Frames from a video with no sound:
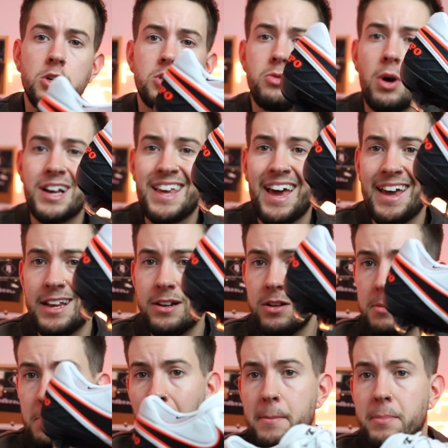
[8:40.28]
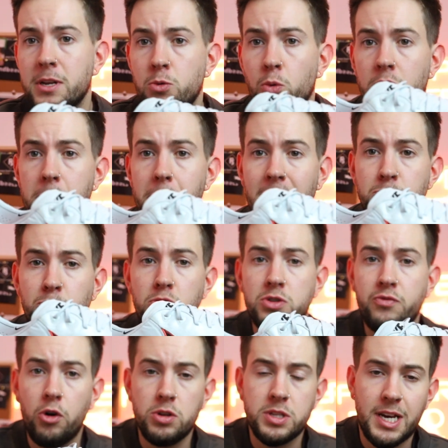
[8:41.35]
So you are getting, in my opinion, one of the best boots
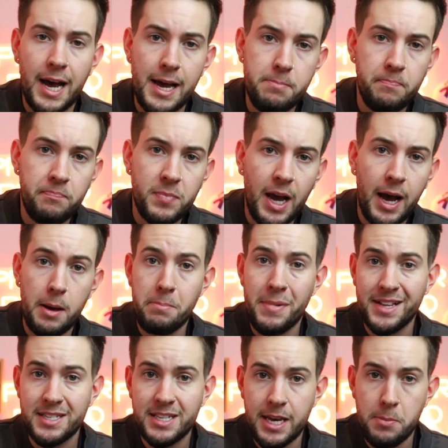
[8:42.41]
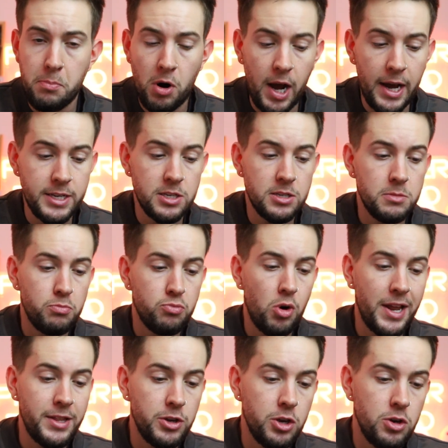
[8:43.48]
of all time at a mid-tier price,
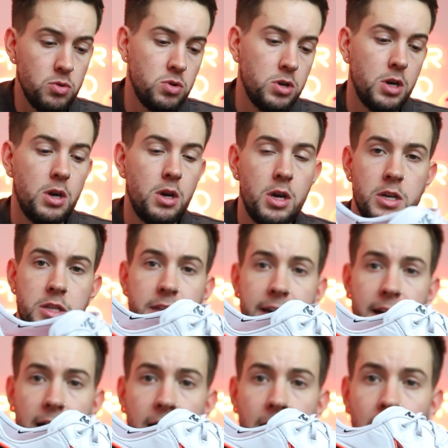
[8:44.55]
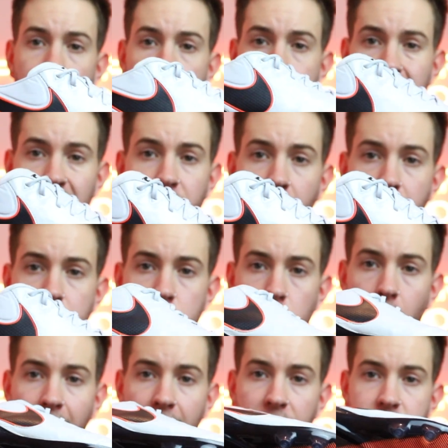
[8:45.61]
brand new. They are still very
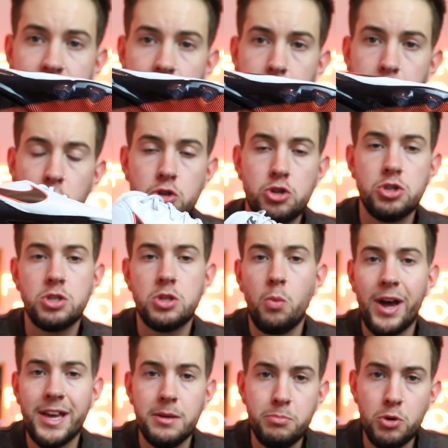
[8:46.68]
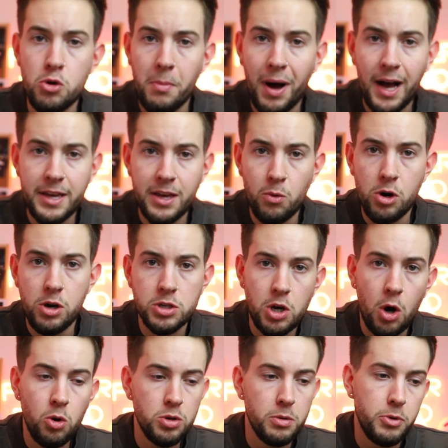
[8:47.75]
sought after, but just the way the boot market works,
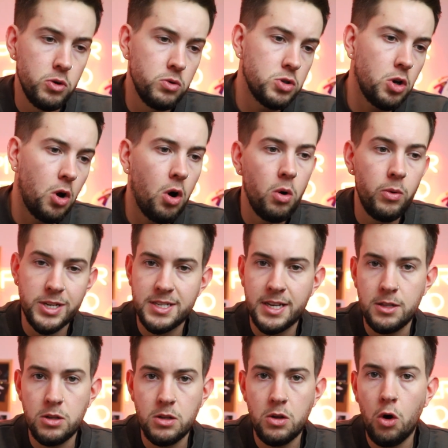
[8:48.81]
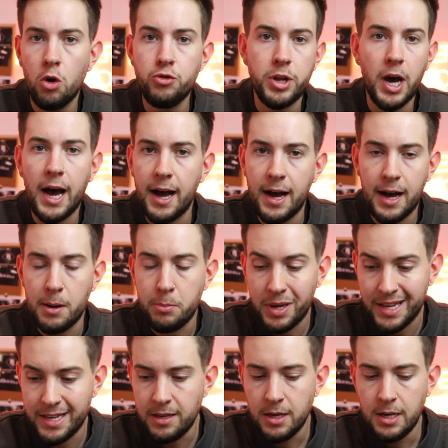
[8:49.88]
all the boots always sell under
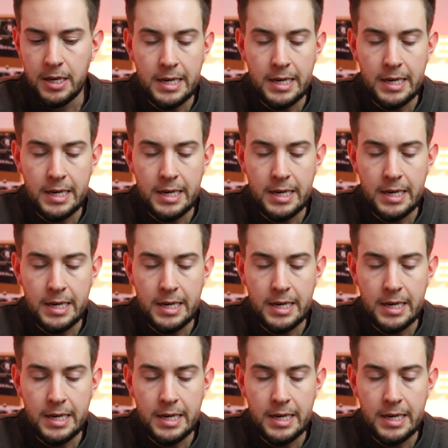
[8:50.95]
RRP.